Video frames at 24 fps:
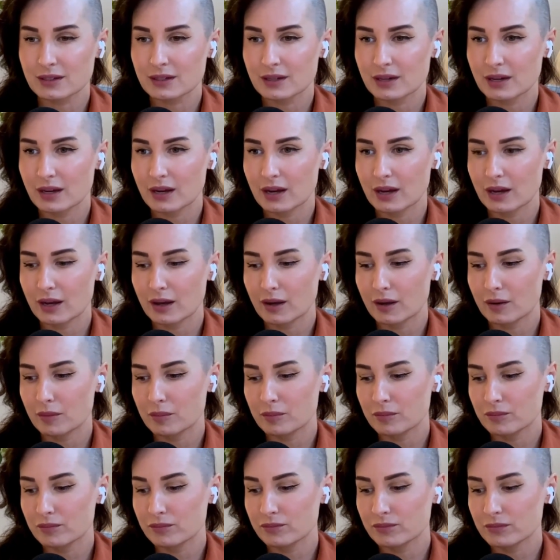
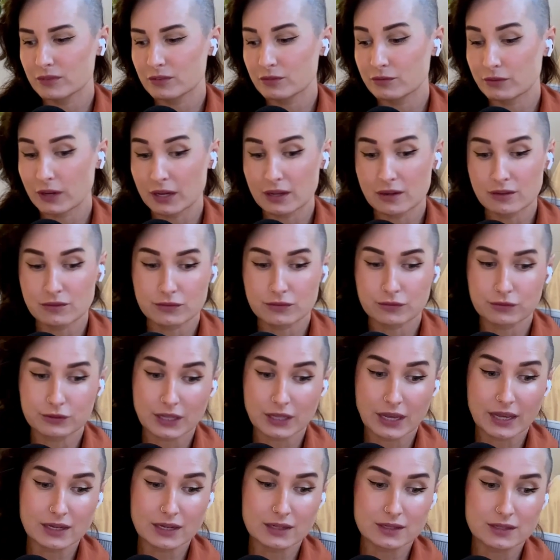
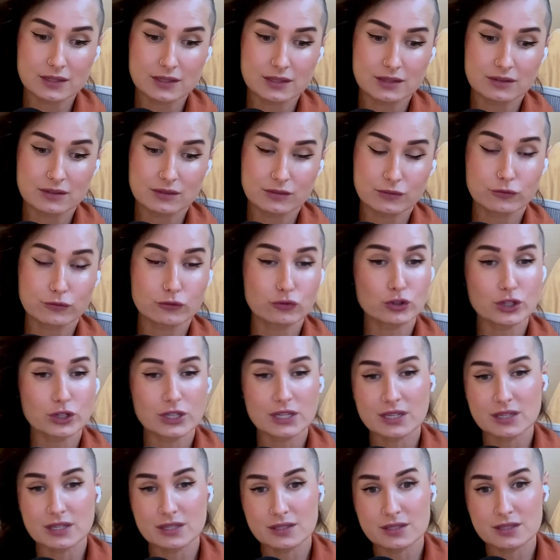flight,
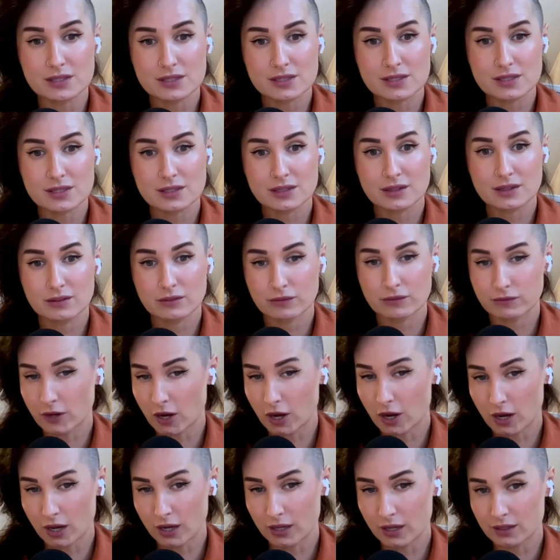freeze,
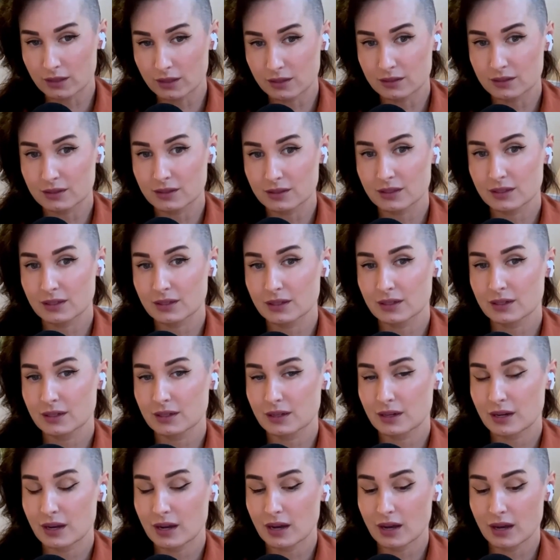fawn
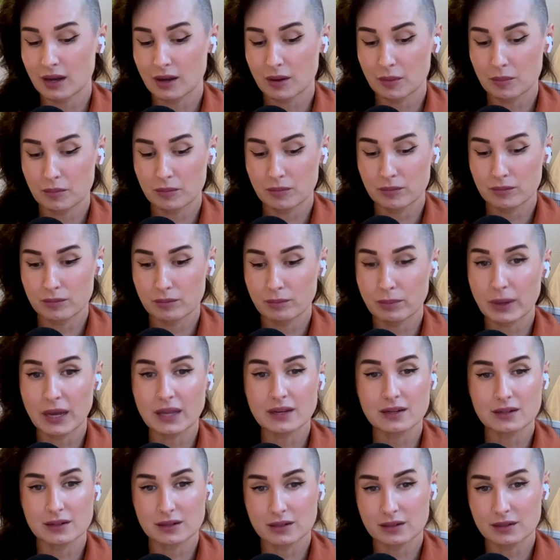
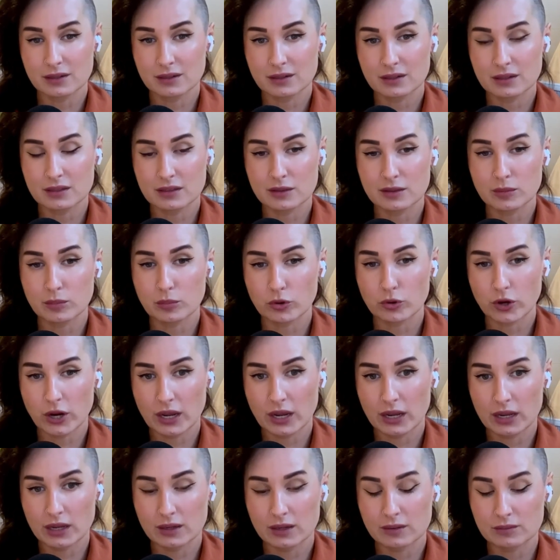button in the
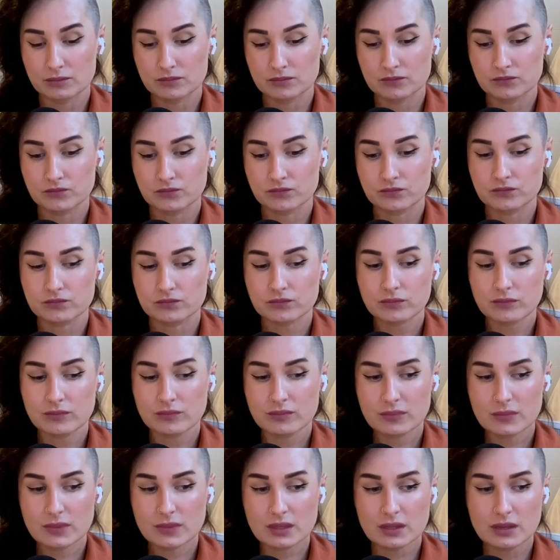brain.
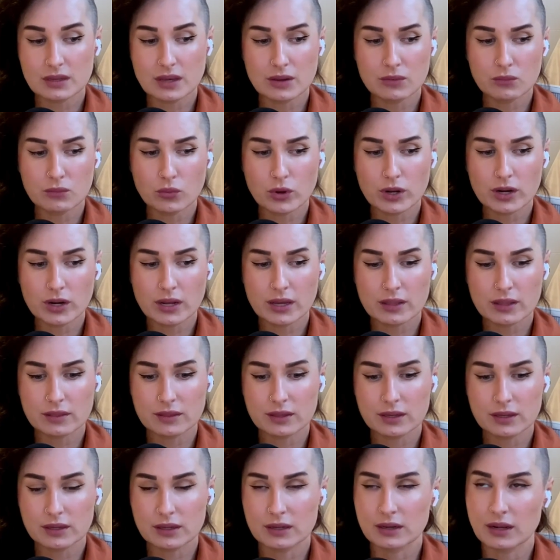And what I
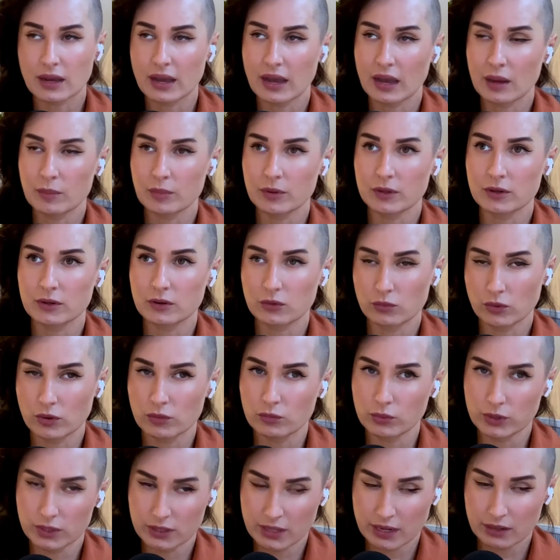think can happen, or
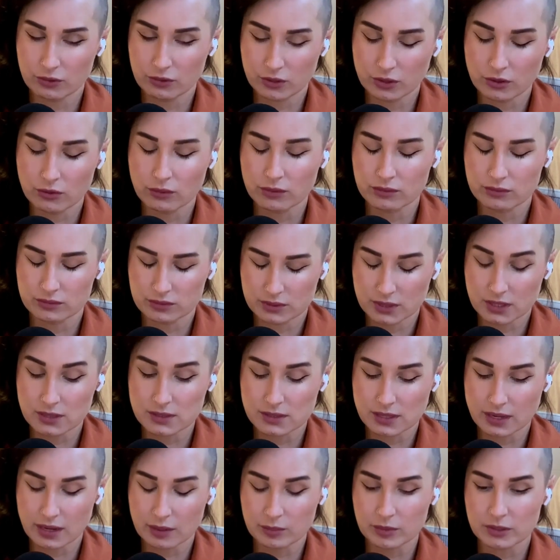what we now know
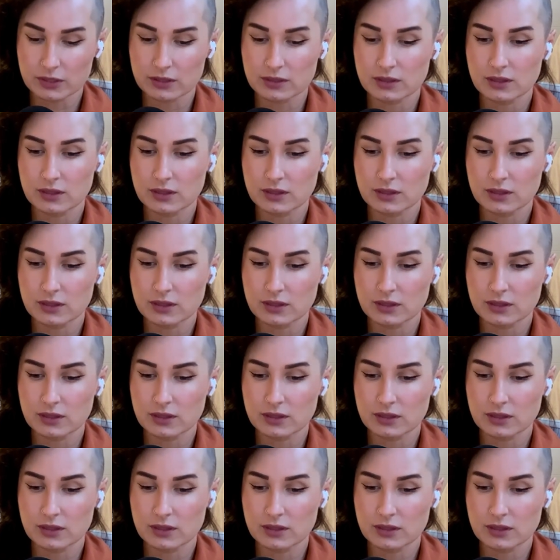does happen